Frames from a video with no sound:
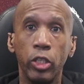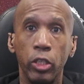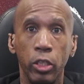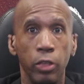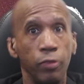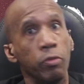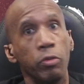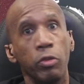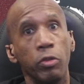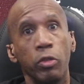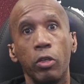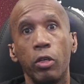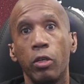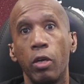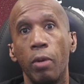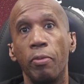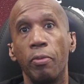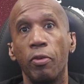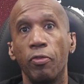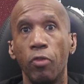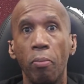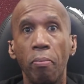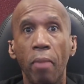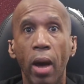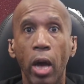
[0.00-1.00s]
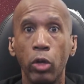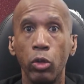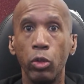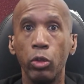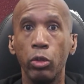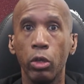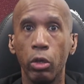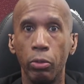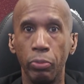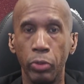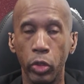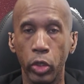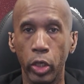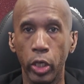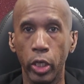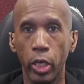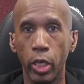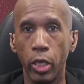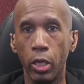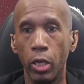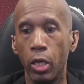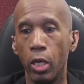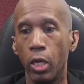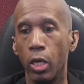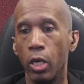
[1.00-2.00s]
even coming from my own
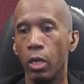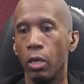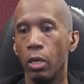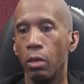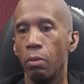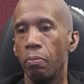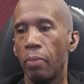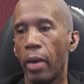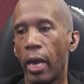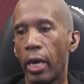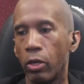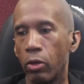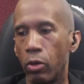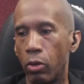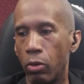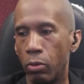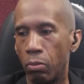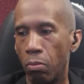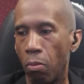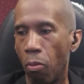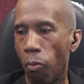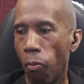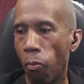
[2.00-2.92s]
community back home,